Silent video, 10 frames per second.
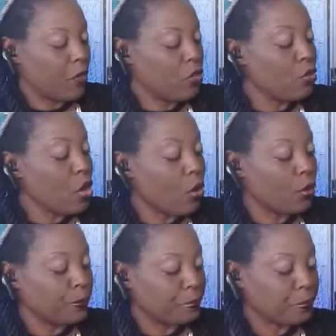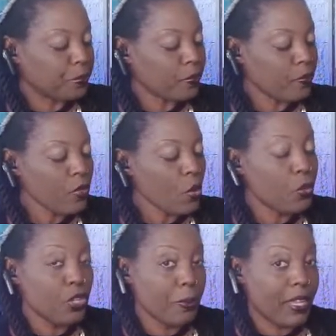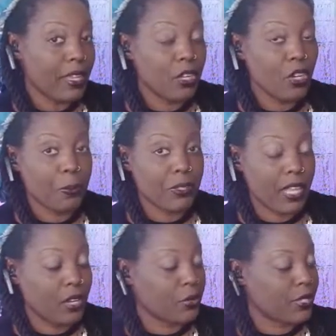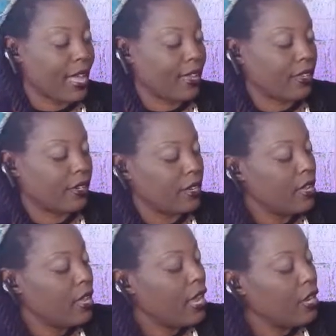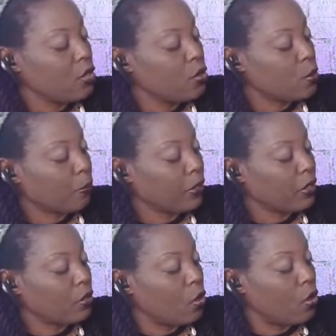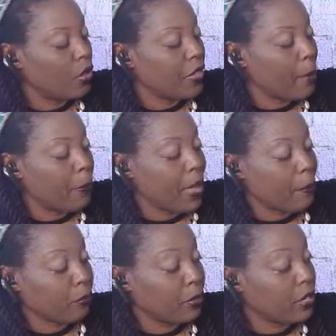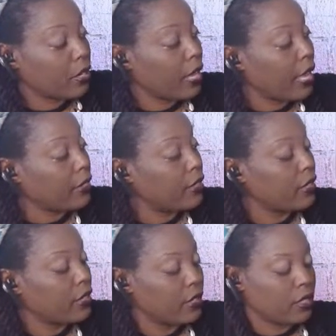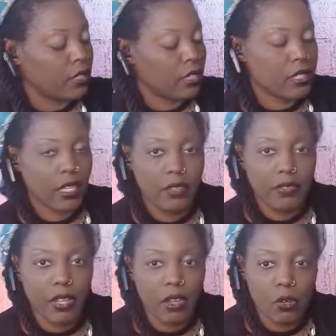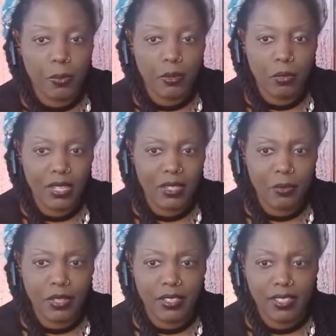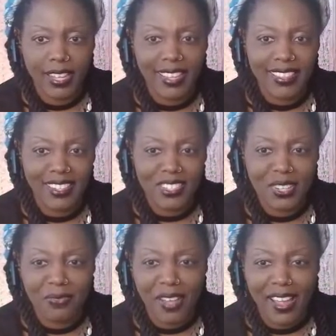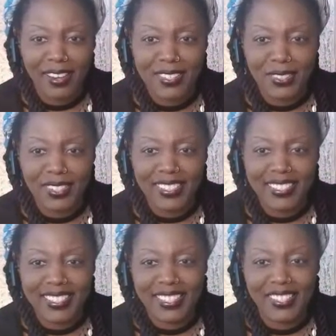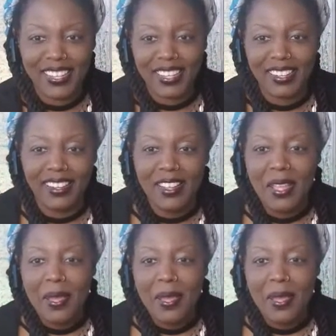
You know, when you're making your potato salad and you sprinkle on that paprika at the end, this ain't even open. What in the world? Hey there, Sheep Fire. So good to see you here.